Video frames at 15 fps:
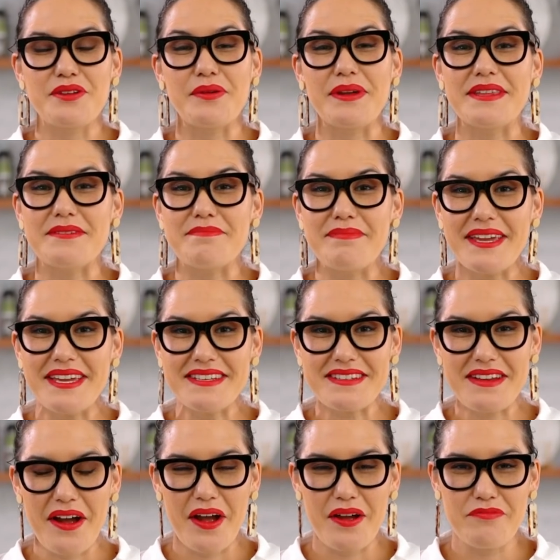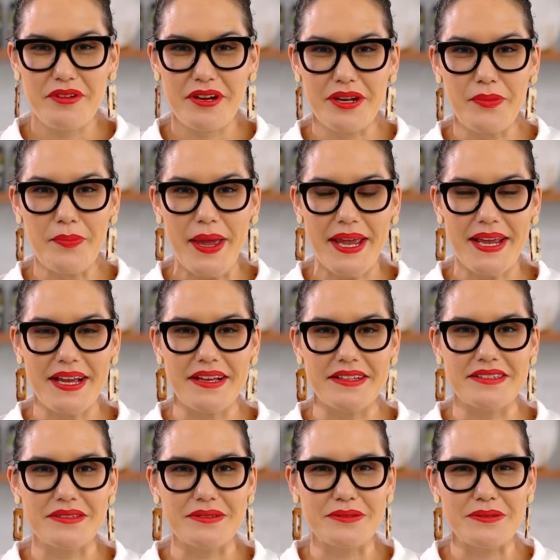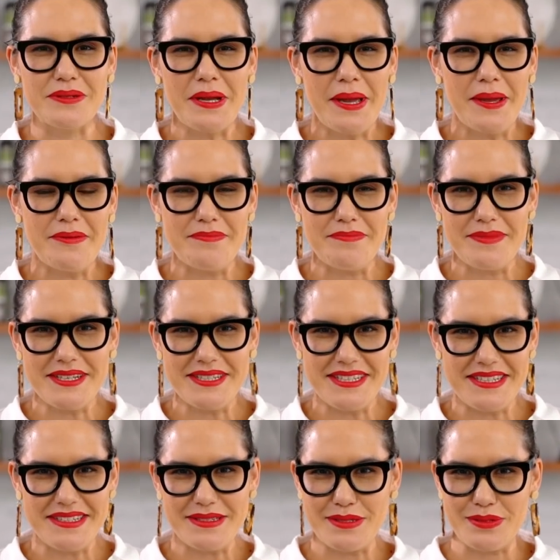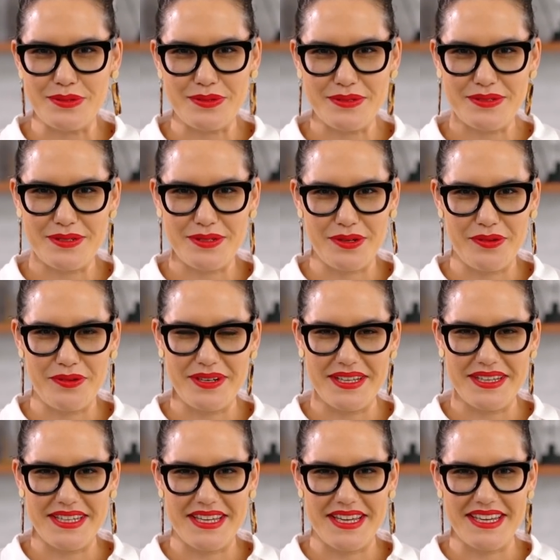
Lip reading: So in the meantime, we're gonna make a little minty sauce to go on at the